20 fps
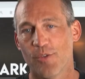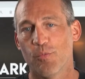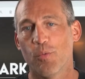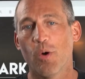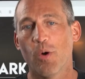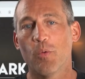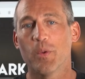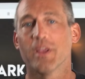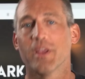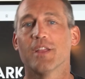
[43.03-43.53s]

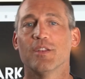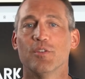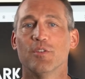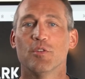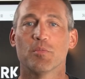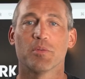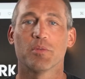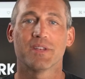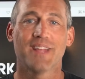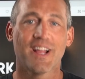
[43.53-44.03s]
what we can do
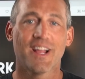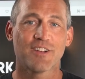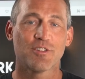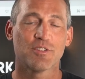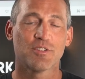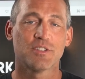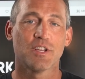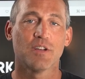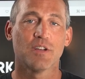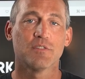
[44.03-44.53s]
to protect
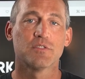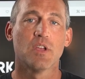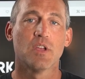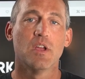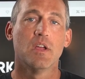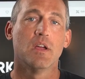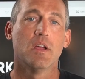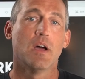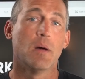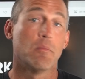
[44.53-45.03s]
ourselves
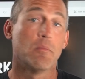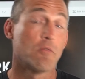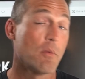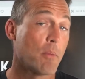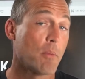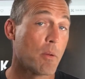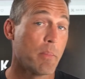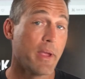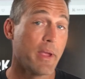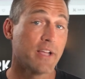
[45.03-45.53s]

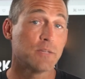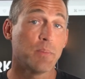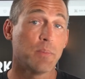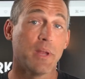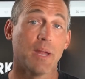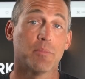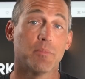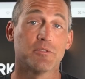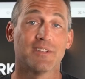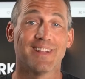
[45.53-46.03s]
from our banks
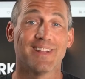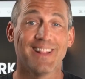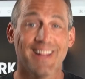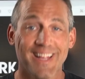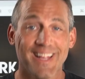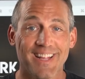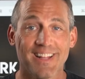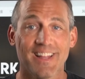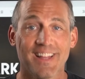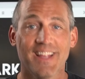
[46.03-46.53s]
being able to
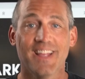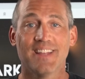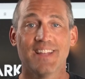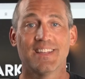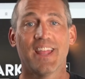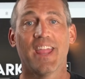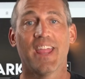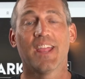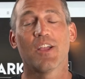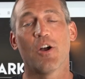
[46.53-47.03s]
legally
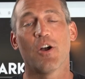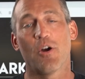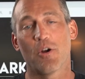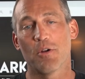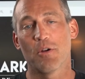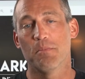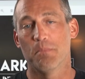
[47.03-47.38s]
take our